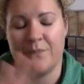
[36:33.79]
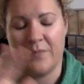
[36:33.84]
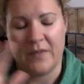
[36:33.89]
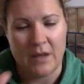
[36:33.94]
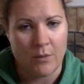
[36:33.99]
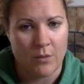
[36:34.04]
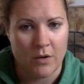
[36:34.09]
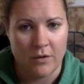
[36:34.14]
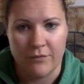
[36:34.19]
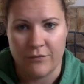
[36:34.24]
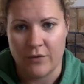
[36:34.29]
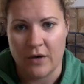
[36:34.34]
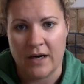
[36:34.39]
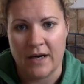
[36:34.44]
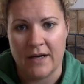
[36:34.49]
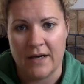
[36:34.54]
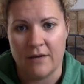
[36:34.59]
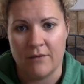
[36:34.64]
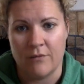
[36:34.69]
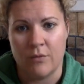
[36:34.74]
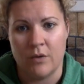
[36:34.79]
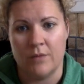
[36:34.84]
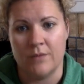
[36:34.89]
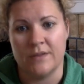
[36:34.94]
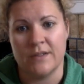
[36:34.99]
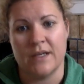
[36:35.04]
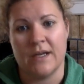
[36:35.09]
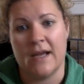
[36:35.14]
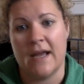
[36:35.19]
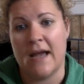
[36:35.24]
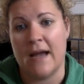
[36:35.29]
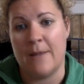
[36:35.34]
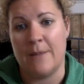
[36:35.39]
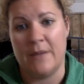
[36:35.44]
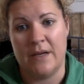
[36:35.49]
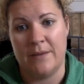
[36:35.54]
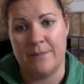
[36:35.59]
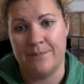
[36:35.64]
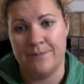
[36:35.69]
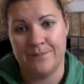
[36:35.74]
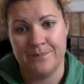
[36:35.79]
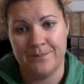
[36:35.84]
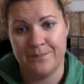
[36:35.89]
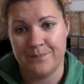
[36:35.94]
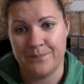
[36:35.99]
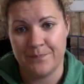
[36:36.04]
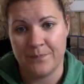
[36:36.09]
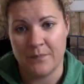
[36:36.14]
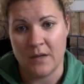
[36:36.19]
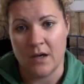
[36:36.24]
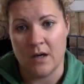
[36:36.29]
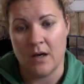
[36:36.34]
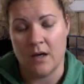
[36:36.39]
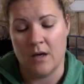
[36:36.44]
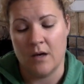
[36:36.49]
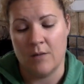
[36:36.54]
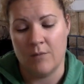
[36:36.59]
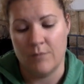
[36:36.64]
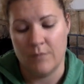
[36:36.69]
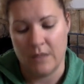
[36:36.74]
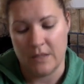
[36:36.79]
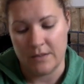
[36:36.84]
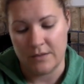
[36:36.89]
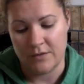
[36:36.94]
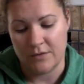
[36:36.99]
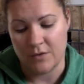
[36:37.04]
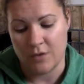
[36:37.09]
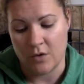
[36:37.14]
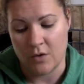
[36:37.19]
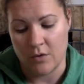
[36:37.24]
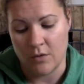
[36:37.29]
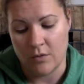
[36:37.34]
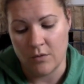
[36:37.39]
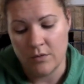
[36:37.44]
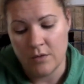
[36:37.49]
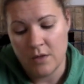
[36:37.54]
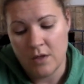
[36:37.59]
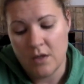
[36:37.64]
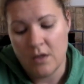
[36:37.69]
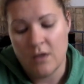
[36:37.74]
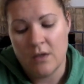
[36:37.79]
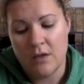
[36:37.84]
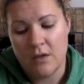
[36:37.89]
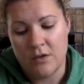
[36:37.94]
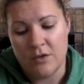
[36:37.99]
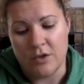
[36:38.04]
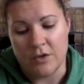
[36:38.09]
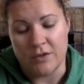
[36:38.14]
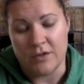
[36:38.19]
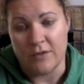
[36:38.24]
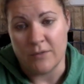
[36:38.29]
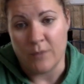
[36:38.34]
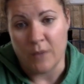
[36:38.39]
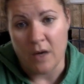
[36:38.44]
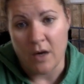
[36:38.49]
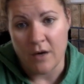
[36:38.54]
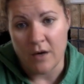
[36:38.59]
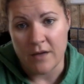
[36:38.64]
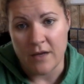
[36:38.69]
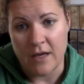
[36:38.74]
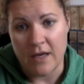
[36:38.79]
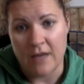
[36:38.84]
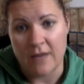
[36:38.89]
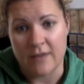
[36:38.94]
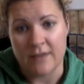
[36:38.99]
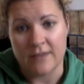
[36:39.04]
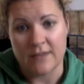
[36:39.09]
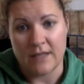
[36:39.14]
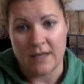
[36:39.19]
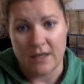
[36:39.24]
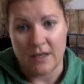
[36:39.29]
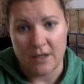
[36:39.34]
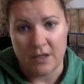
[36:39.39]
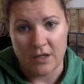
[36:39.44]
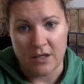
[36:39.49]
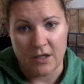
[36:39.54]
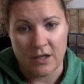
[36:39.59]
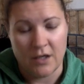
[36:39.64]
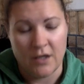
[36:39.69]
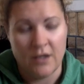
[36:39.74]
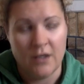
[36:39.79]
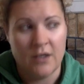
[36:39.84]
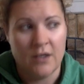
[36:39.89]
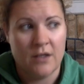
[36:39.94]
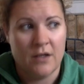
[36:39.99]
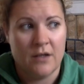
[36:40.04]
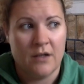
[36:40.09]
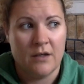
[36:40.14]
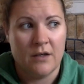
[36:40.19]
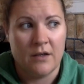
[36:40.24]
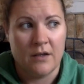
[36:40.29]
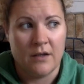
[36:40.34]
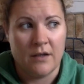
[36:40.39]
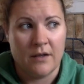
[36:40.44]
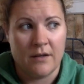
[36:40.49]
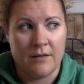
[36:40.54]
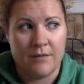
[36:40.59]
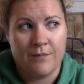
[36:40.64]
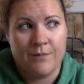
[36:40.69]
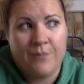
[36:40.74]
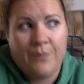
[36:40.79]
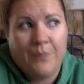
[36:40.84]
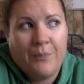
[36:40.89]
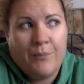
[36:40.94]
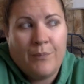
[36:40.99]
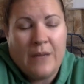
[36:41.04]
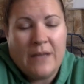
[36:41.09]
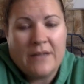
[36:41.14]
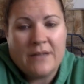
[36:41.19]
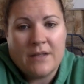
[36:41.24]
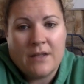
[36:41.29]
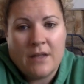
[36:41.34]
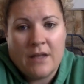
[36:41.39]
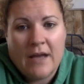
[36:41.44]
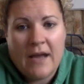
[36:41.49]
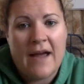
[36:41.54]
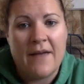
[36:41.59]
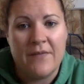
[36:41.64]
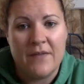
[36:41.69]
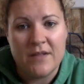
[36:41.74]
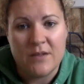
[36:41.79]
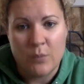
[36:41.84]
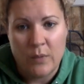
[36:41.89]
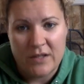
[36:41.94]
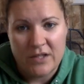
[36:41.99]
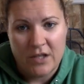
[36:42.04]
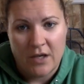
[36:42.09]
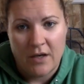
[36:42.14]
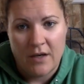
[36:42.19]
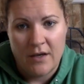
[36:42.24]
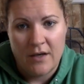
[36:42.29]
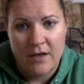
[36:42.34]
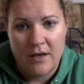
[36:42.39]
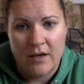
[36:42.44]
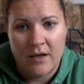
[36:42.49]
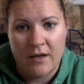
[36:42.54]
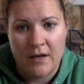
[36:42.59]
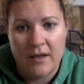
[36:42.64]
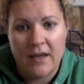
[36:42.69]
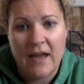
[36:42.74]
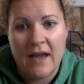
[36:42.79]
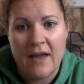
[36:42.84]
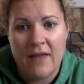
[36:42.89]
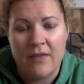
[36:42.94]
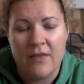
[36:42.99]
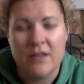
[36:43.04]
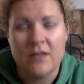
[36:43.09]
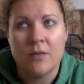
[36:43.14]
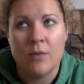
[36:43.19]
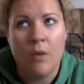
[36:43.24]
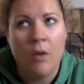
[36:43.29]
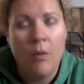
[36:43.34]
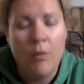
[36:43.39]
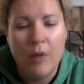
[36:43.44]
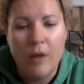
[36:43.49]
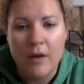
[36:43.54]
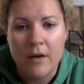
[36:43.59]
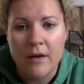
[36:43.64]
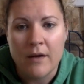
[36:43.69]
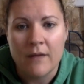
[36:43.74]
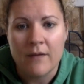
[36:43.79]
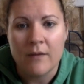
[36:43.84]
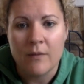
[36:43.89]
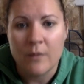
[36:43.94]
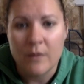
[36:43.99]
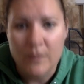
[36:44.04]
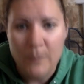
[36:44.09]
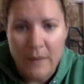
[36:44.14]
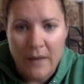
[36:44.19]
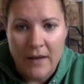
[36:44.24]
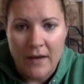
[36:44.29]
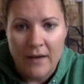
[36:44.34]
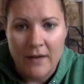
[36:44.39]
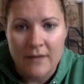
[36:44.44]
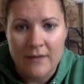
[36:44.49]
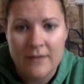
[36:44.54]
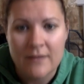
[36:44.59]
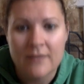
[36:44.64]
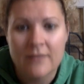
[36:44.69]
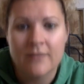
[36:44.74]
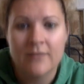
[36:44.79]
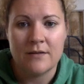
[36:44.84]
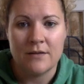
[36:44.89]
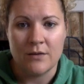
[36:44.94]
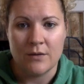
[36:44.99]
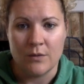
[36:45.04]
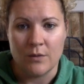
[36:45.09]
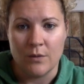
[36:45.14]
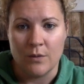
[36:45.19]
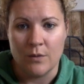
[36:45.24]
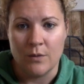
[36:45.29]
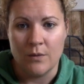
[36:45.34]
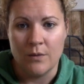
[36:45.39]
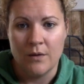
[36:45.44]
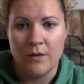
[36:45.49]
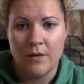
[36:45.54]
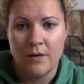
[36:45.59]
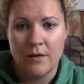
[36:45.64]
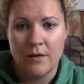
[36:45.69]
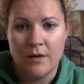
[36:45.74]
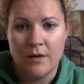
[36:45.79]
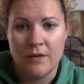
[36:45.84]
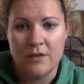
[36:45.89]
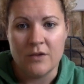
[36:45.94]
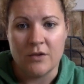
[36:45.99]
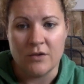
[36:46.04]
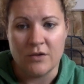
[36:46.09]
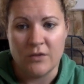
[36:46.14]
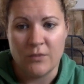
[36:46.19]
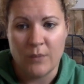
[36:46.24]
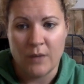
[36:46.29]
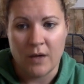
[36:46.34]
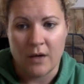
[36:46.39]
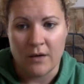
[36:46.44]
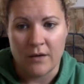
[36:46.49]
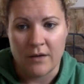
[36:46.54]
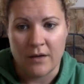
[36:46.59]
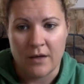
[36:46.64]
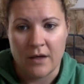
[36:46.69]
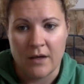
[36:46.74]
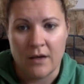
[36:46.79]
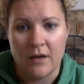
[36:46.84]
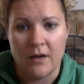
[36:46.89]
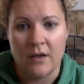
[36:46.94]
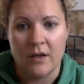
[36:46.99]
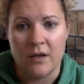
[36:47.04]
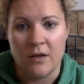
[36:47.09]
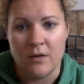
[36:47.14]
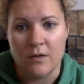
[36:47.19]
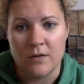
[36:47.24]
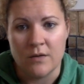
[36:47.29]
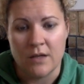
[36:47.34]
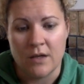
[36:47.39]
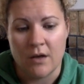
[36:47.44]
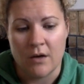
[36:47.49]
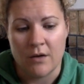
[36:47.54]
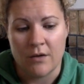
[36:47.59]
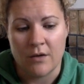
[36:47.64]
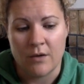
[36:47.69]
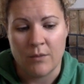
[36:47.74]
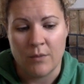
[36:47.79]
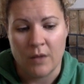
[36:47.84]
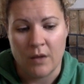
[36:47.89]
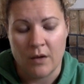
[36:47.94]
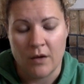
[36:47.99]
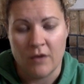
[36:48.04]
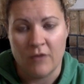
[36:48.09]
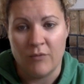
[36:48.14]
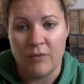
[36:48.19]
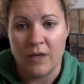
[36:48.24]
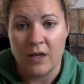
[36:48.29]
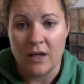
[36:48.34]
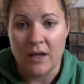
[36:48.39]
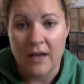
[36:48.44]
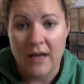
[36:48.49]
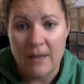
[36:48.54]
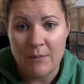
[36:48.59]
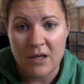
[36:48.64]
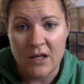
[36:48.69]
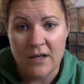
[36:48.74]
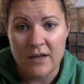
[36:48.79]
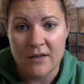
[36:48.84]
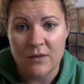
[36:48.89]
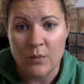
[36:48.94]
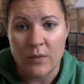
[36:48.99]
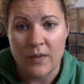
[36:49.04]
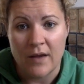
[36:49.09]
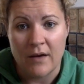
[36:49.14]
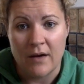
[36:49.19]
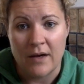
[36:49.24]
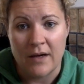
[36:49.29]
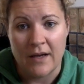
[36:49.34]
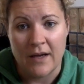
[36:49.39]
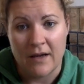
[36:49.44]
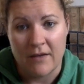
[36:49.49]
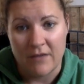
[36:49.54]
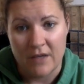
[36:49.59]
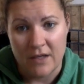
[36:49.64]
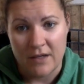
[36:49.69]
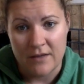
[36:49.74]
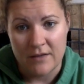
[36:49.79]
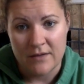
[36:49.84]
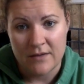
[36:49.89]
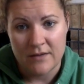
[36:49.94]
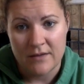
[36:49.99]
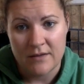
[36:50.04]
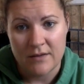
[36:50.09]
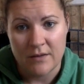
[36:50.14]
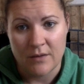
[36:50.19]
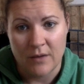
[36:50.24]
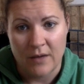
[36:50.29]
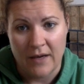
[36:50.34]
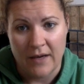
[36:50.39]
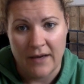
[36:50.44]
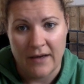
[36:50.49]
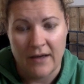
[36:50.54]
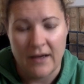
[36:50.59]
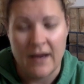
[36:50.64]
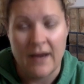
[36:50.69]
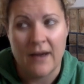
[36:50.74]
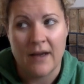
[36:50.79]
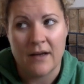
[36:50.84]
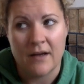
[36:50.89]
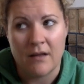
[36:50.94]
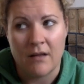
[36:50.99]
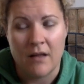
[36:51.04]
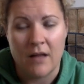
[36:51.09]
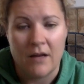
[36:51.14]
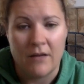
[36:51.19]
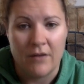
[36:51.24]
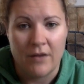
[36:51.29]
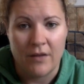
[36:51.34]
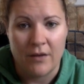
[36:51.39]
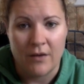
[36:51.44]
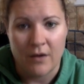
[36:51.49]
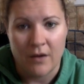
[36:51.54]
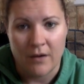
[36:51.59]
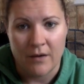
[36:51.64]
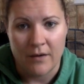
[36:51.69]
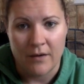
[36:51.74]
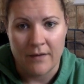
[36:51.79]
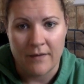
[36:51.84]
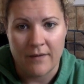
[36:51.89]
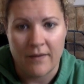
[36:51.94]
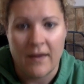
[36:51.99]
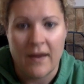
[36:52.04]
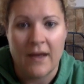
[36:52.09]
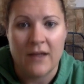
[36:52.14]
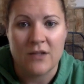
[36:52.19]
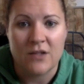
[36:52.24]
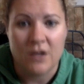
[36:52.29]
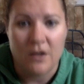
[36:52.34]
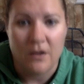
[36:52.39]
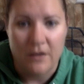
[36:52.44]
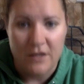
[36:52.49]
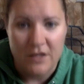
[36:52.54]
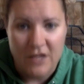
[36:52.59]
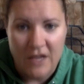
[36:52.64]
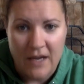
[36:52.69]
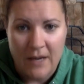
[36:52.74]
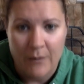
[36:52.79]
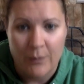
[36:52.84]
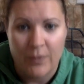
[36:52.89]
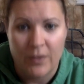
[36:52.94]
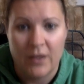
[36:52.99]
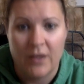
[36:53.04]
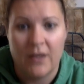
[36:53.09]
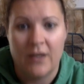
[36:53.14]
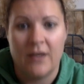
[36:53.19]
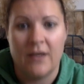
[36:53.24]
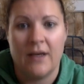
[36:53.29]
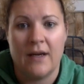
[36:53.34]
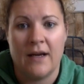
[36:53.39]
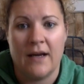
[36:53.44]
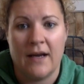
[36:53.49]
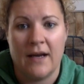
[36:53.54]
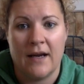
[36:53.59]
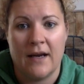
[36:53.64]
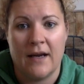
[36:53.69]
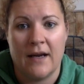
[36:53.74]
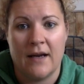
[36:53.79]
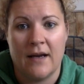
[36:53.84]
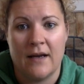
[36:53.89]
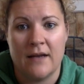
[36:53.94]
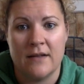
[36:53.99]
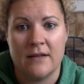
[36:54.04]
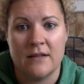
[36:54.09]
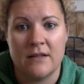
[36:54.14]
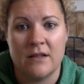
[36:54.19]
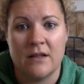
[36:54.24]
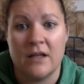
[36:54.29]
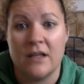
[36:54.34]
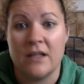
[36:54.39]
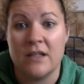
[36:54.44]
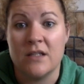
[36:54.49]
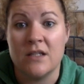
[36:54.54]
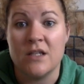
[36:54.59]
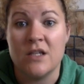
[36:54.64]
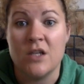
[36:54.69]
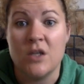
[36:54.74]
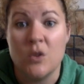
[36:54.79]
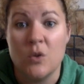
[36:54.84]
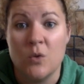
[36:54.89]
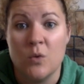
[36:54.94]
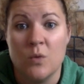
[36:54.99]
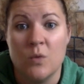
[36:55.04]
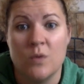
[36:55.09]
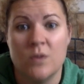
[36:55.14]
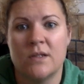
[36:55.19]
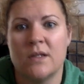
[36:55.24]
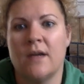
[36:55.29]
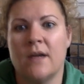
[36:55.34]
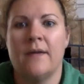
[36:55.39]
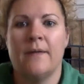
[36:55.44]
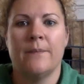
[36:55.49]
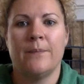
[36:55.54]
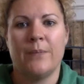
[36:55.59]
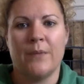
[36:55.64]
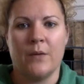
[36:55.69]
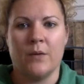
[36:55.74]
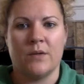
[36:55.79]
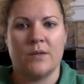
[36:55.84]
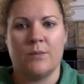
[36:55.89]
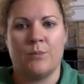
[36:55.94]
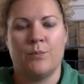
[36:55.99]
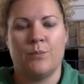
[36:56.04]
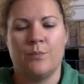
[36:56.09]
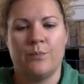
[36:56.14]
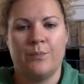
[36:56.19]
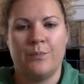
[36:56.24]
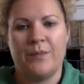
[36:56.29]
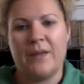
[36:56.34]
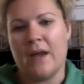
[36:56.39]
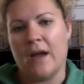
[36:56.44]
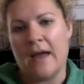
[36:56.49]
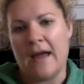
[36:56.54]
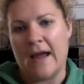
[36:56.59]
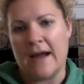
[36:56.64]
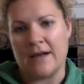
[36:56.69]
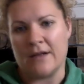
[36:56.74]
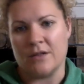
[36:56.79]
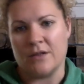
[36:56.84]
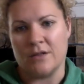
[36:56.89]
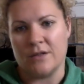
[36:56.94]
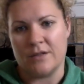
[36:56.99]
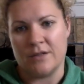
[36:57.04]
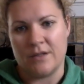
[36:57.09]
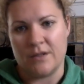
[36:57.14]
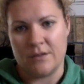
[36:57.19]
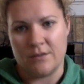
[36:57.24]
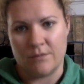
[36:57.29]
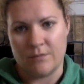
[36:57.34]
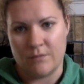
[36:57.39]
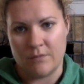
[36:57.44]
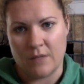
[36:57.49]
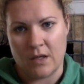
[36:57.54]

they were afraid of what was going to happen. And so Joseph McCarthy, the senator, basically had this witch hunt. And again, this whole book is in response to Joseph McCarthy accusing Arthur Miller of being a communist without any evidence. Okay, and a lot of other artists like Charlie Chaplin and Langston Hughes, those actors and